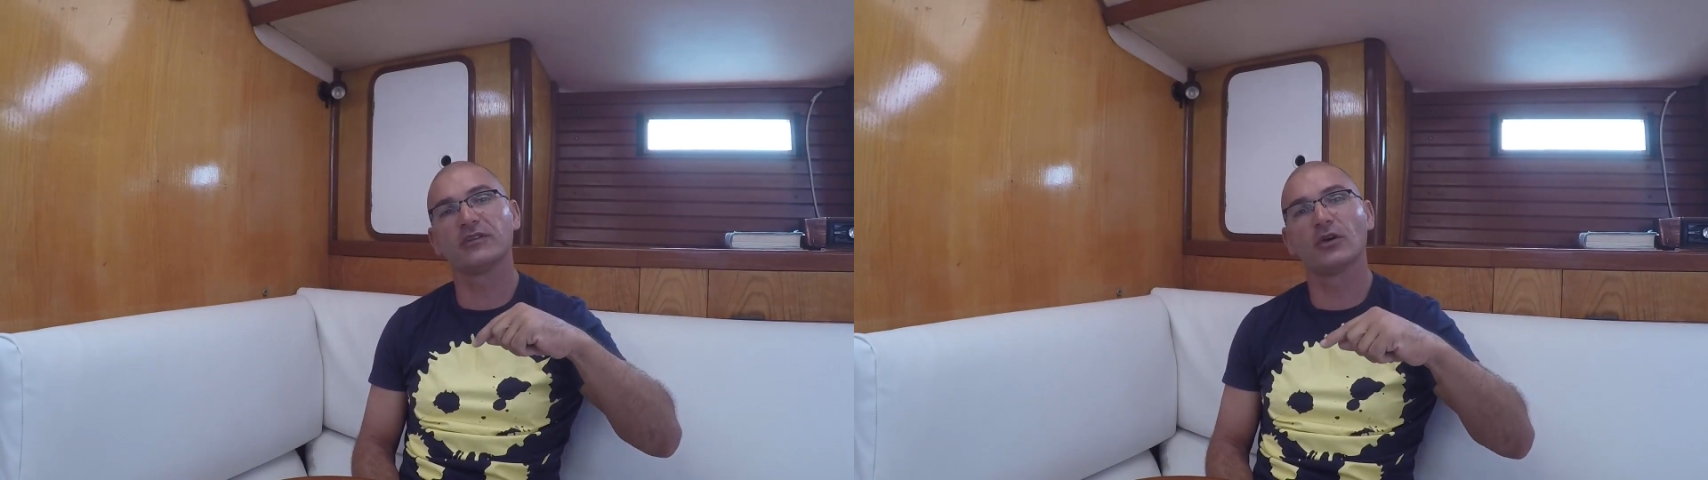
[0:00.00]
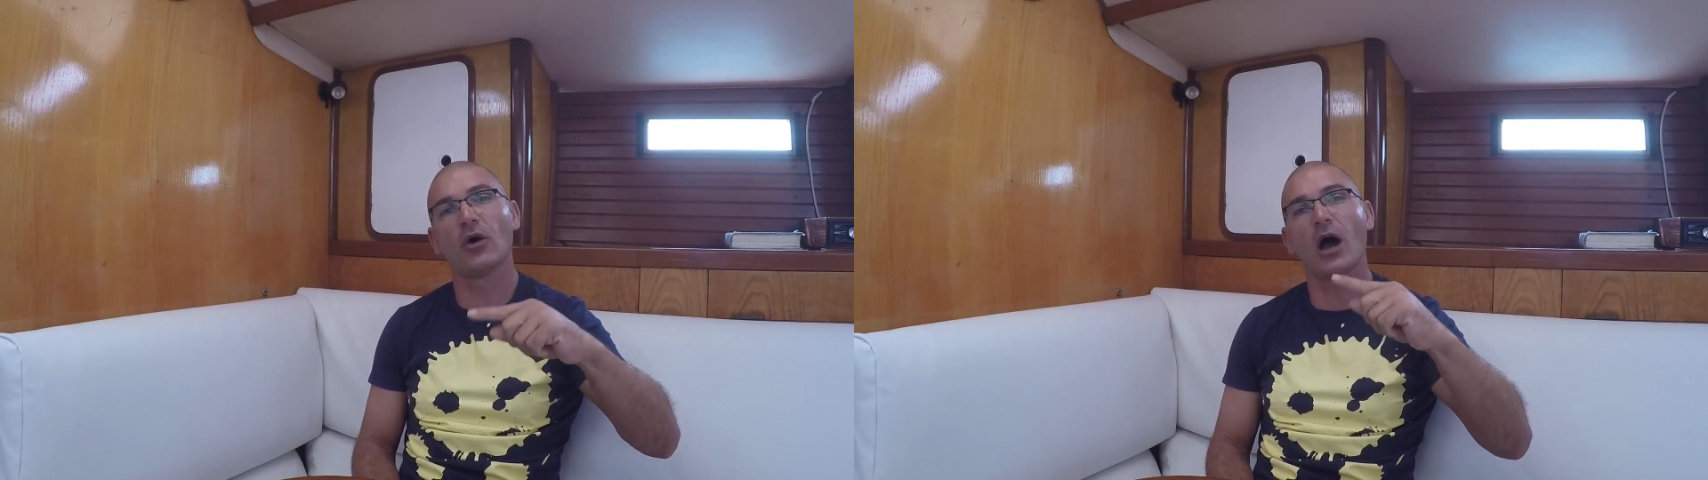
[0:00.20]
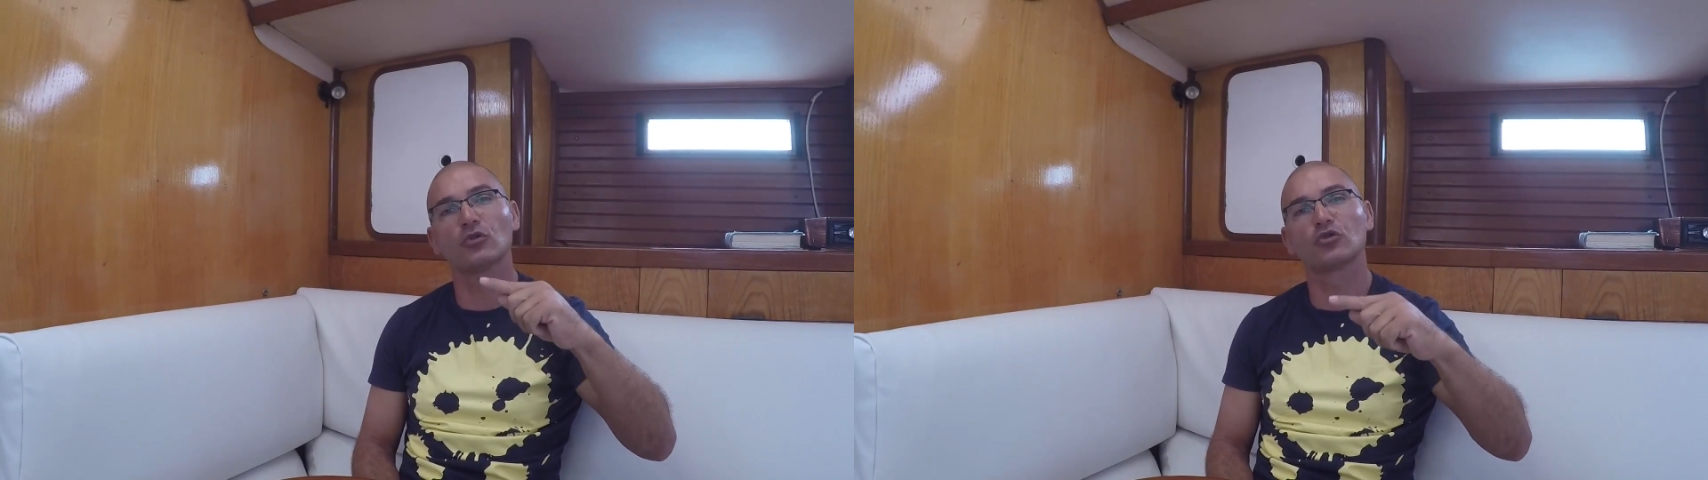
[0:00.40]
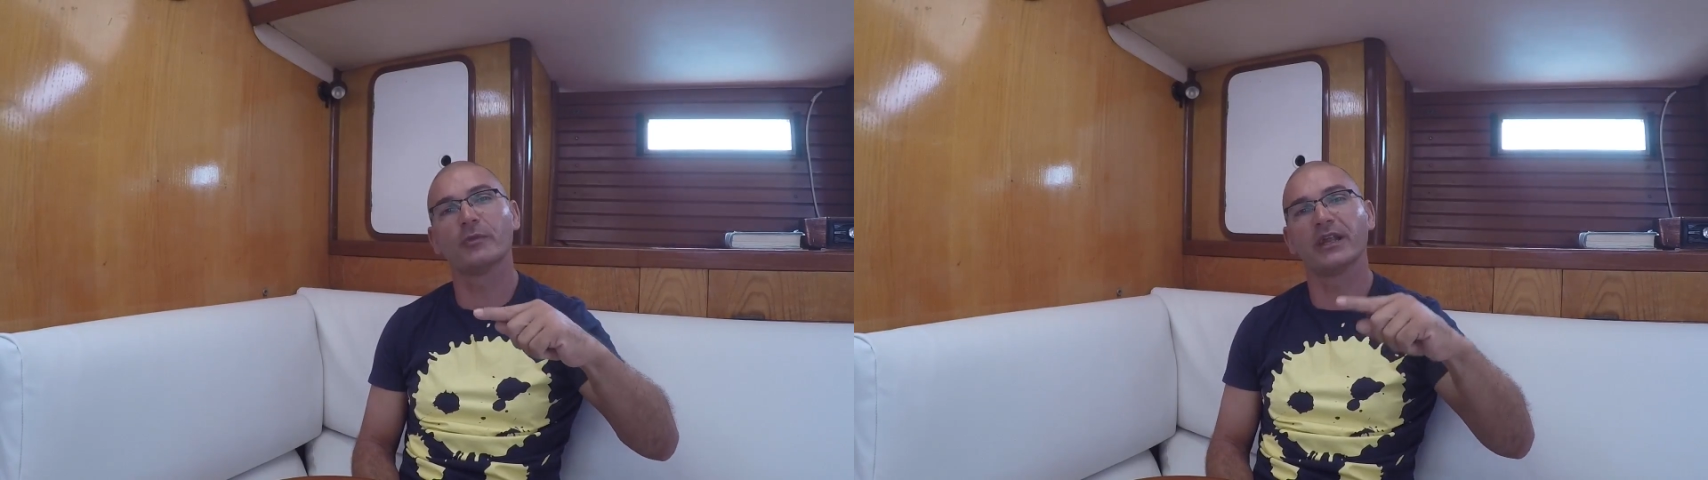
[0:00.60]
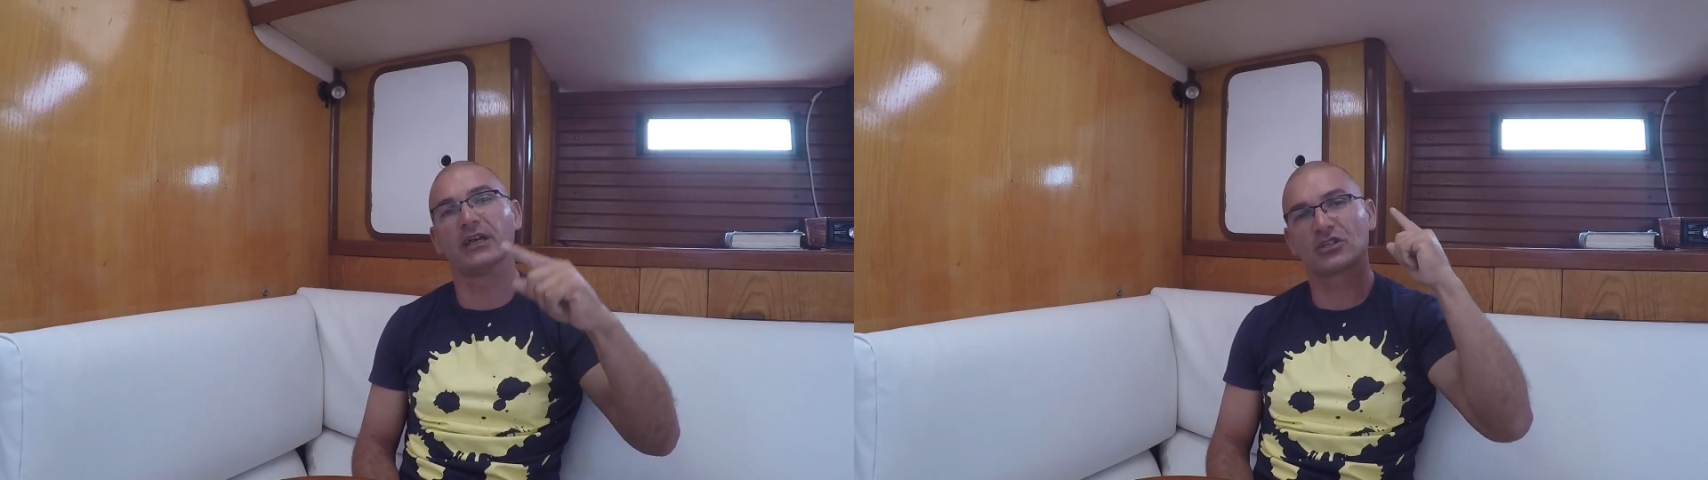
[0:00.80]
video how to
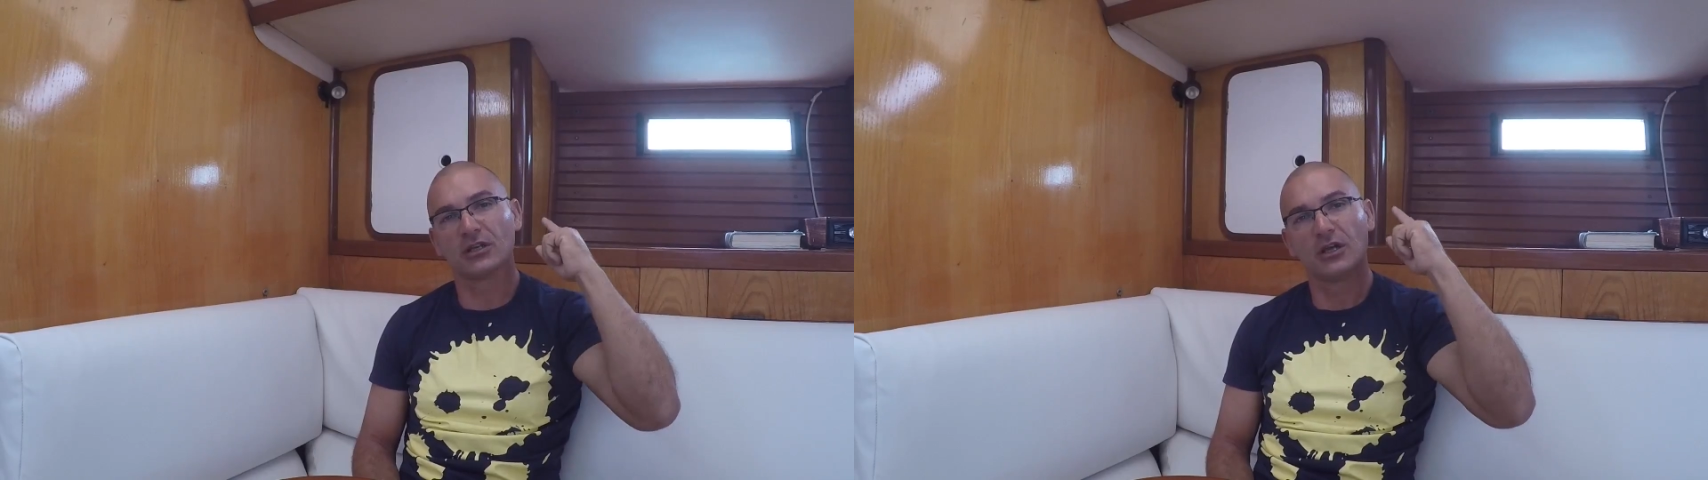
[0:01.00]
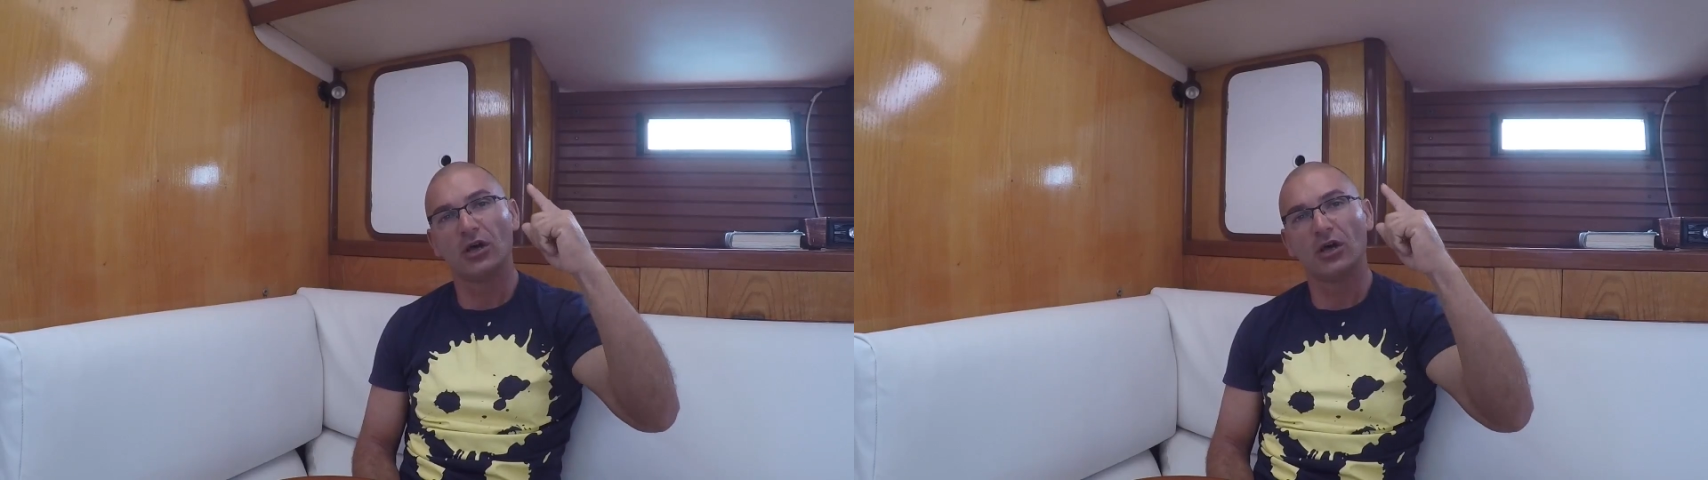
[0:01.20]
manage